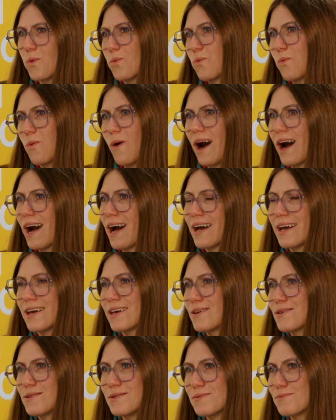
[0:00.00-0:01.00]

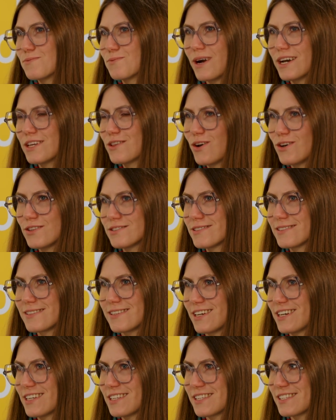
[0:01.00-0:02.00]
why not
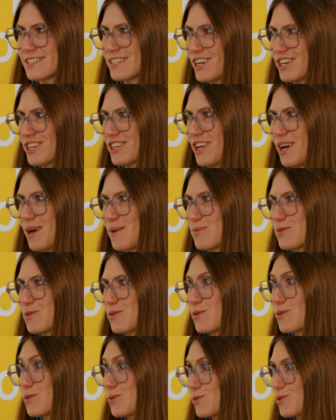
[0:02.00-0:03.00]
start a startup
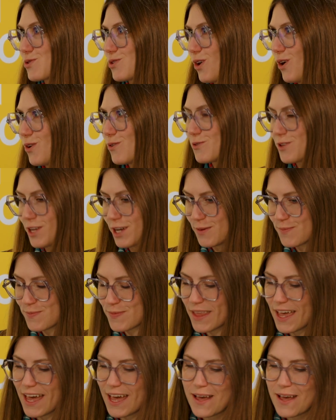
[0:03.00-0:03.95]
to solve them?